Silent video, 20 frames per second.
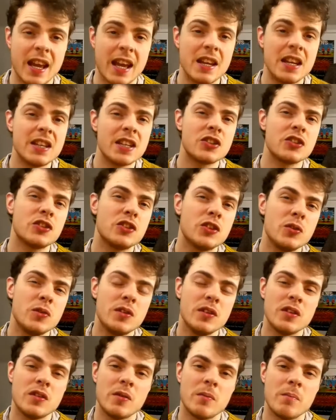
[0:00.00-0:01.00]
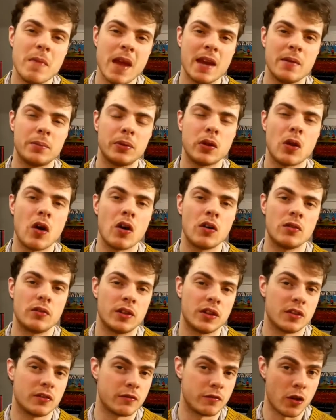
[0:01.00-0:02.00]
In addition to the main plot
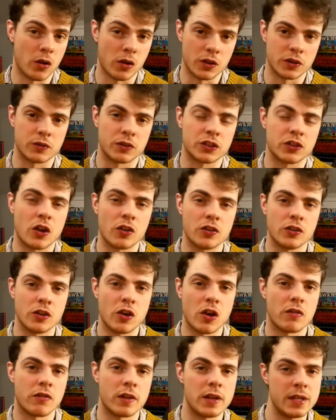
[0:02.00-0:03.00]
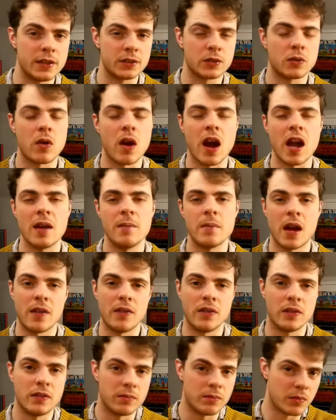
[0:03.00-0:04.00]
that follows Raskolnikov and his crime
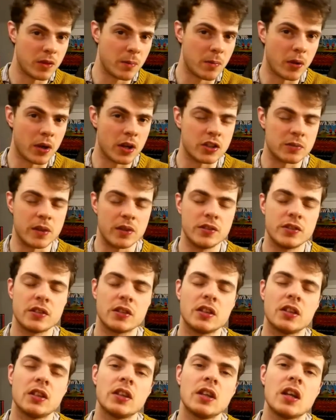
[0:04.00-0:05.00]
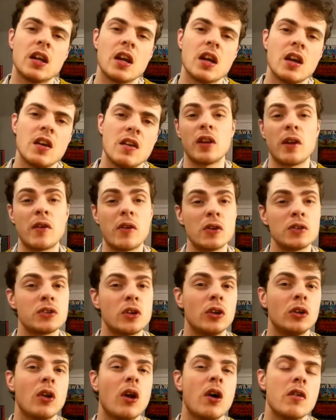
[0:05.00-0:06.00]
and the punishment, there are also a
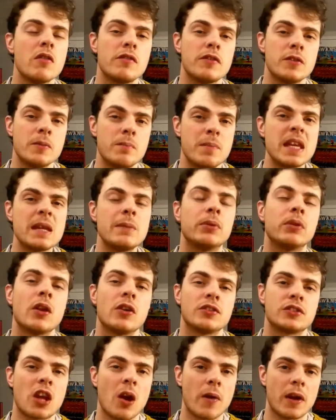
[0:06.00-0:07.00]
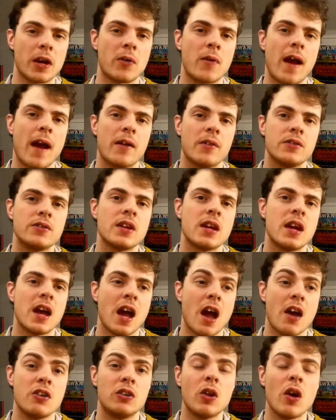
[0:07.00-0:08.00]
lot of B-plots going around,
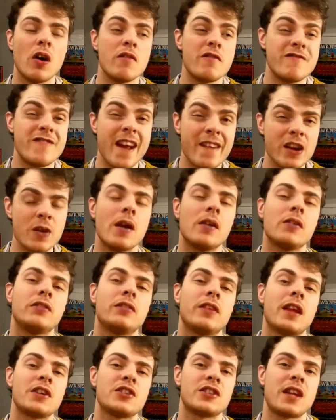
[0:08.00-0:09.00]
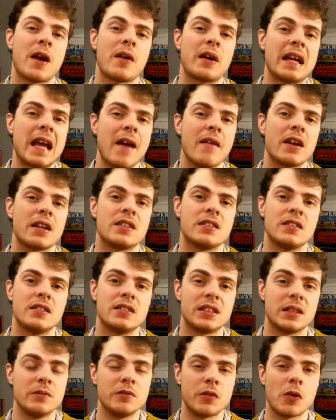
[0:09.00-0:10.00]
and a lot of very well fleshed out characters
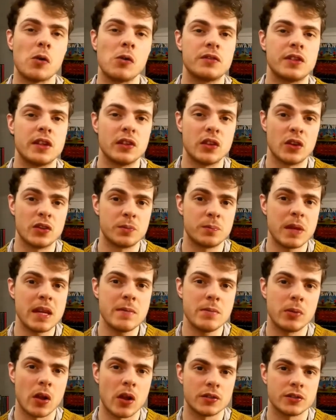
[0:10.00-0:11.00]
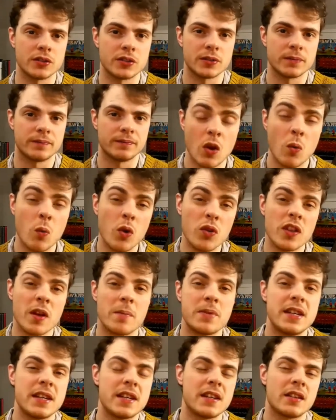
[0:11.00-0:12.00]
involved in those B-plots. One that
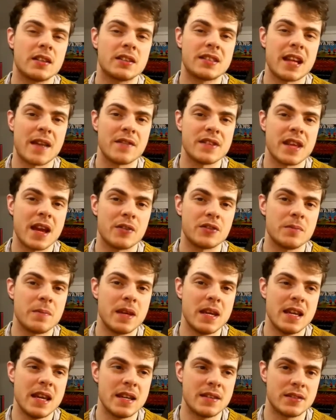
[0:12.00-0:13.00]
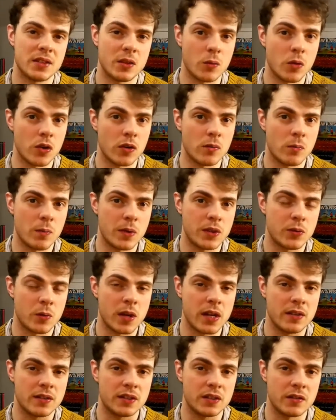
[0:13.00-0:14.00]
particularly stands out to me is the one
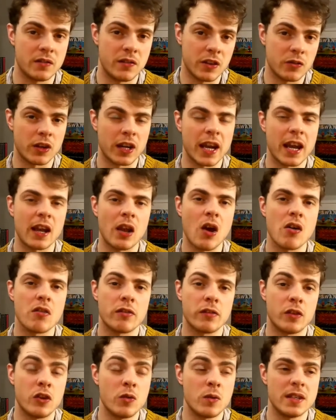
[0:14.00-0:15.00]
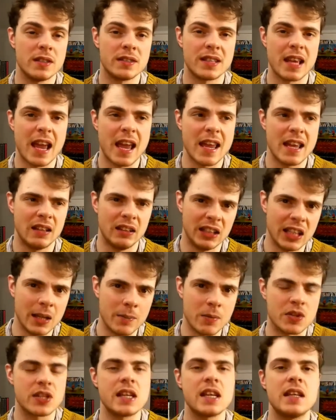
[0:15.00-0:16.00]
between Svidrigailov, who is a
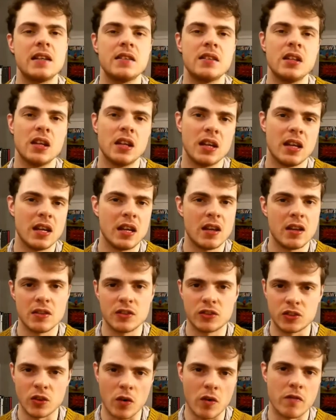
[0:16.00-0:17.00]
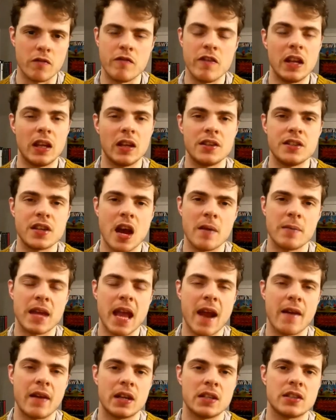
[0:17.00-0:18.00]
libertine, sort of villain-type
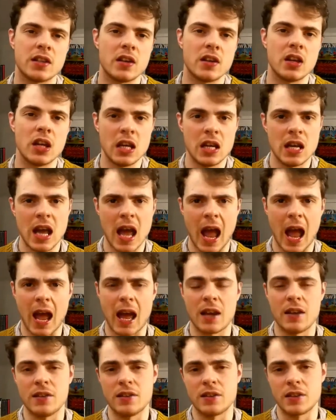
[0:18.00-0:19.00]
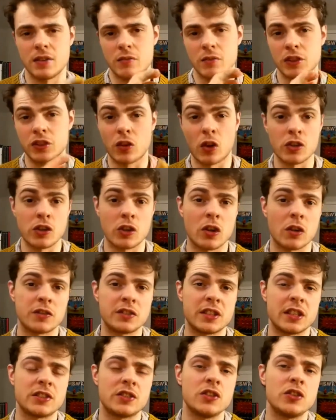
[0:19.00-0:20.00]
character, and Raskolnikov's
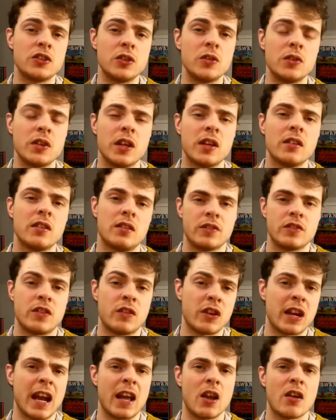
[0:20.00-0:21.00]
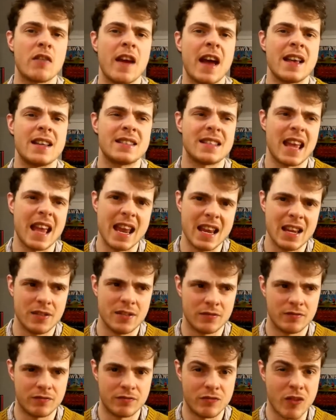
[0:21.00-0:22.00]
sister Dunya. Svidrigailov has a
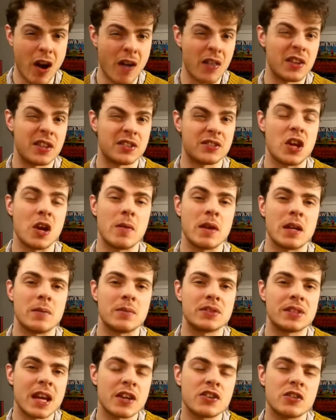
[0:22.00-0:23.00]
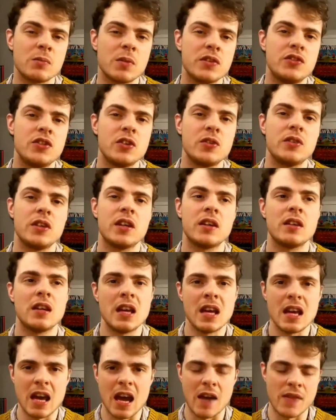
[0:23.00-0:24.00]
rather disturbing obsession with Dunya,
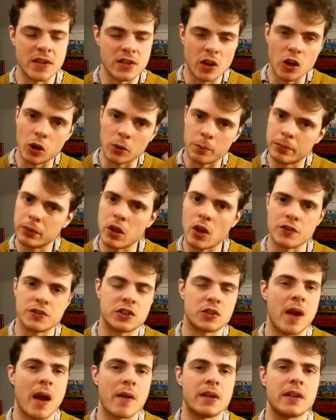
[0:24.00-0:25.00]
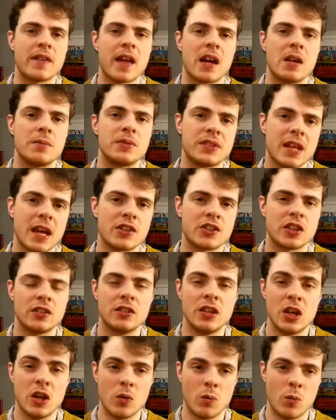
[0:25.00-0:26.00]
and there's a whole plot surrounding that obsession,
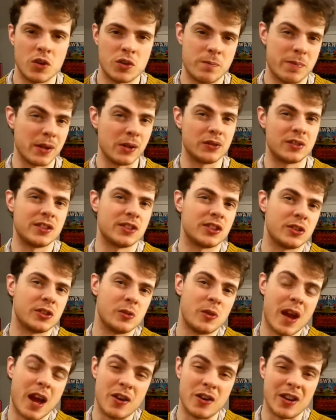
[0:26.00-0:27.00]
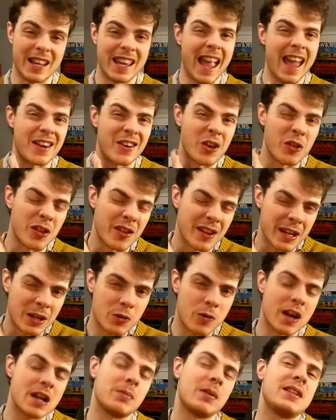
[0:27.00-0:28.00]
which builds into, again, another
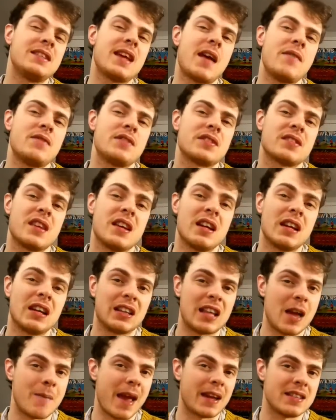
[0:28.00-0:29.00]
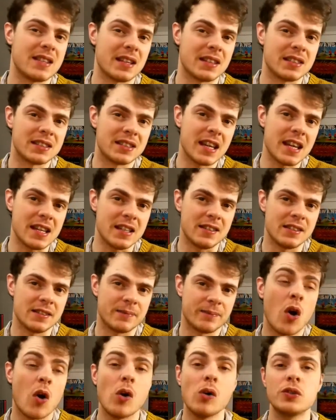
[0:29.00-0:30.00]
incredibly tense climactic scene.
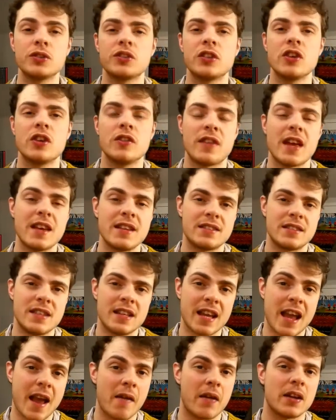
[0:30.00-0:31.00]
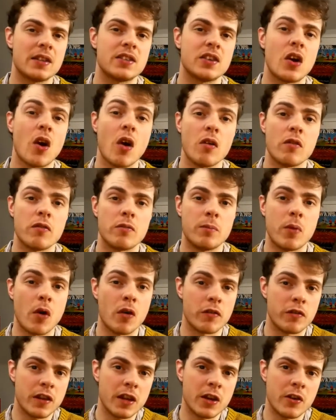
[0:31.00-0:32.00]
Also, there's the character of
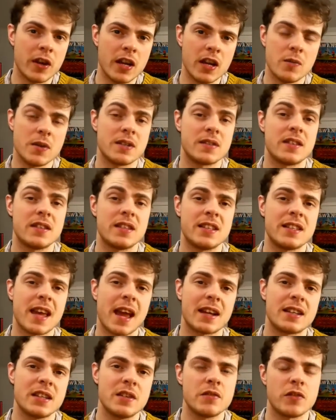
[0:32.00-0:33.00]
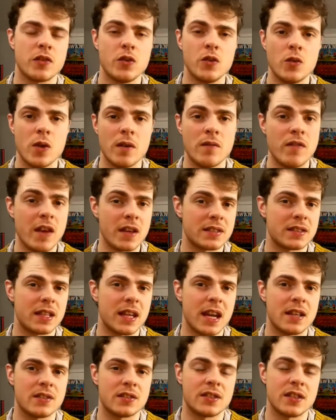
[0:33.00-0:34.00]
Porfiry, who is the detective who
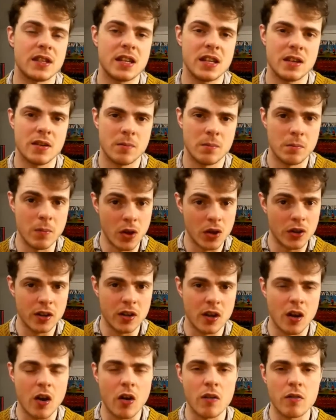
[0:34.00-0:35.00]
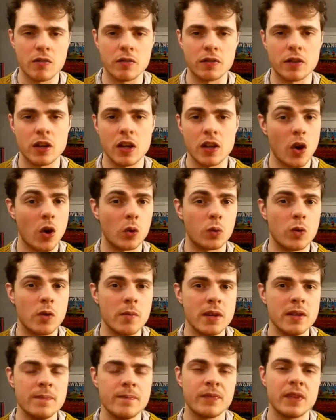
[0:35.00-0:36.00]
investigates the murder of the old
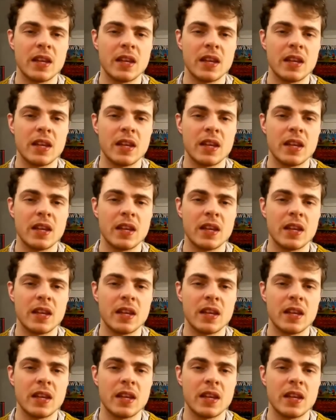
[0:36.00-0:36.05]
woman,